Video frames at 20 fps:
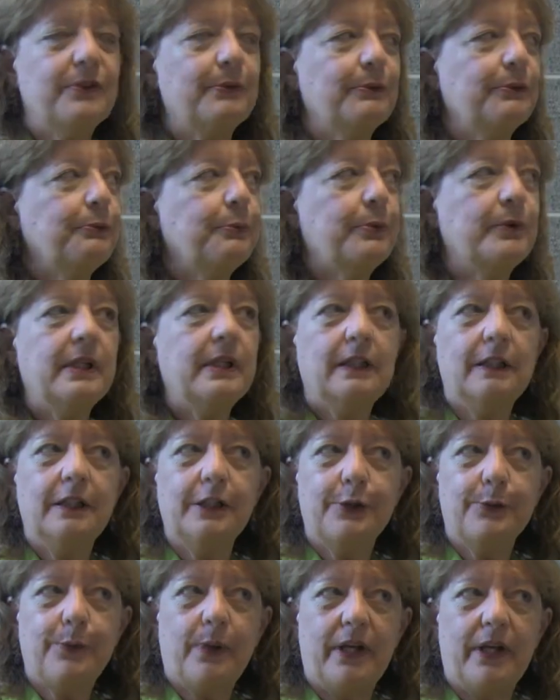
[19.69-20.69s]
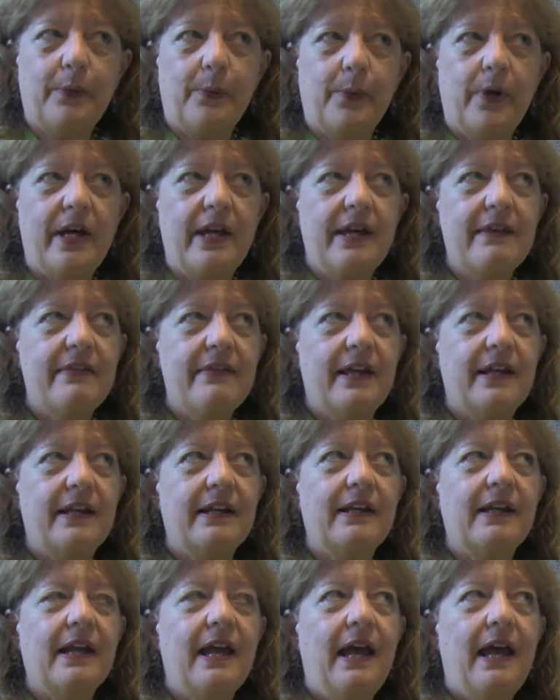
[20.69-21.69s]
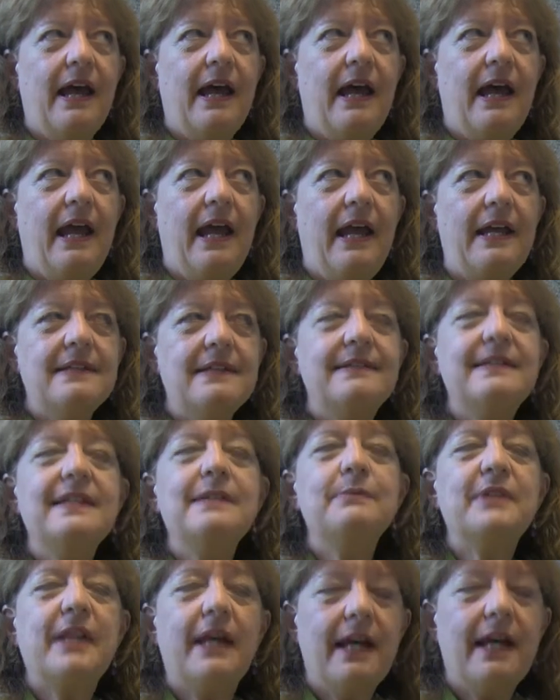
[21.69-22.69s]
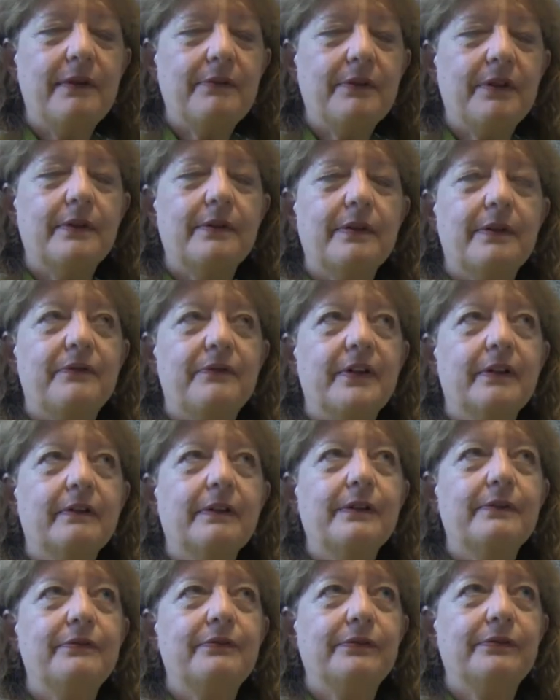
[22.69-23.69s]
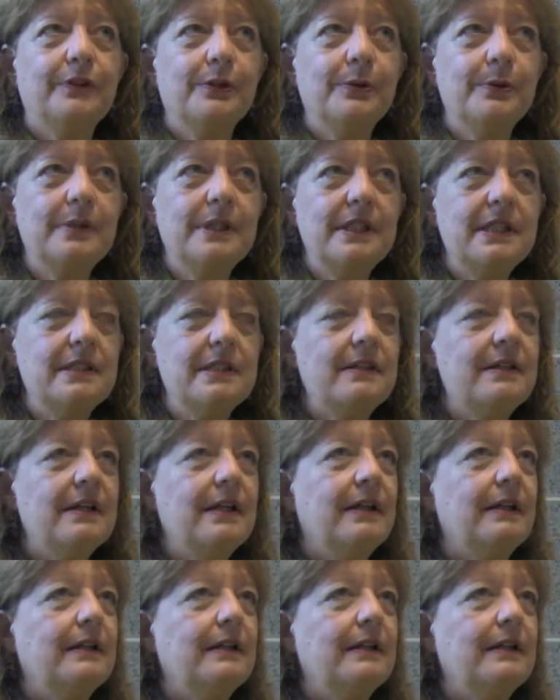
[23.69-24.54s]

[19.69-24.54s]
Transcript: It was pretty clear right away that it seemed to have a fairly fluid